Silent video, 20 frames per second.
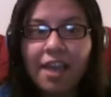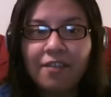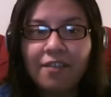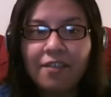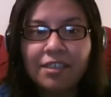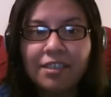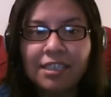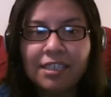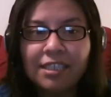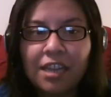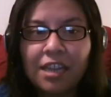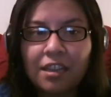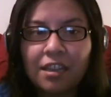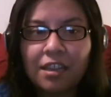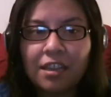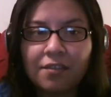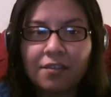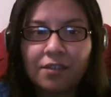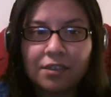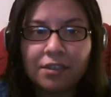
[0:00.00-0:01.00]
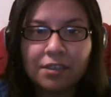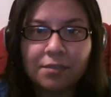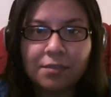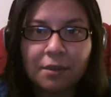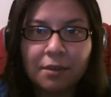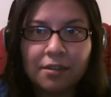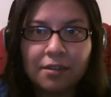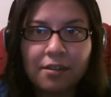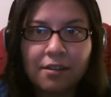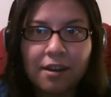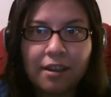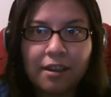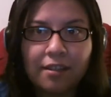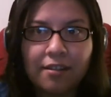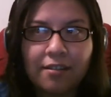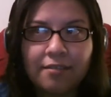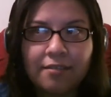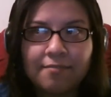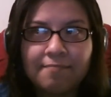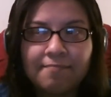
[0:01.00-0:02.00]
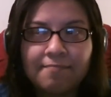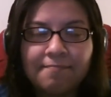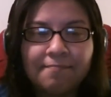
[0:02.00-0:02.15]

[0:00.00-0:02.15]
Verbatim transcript: haven't seen Alien versus Predator either.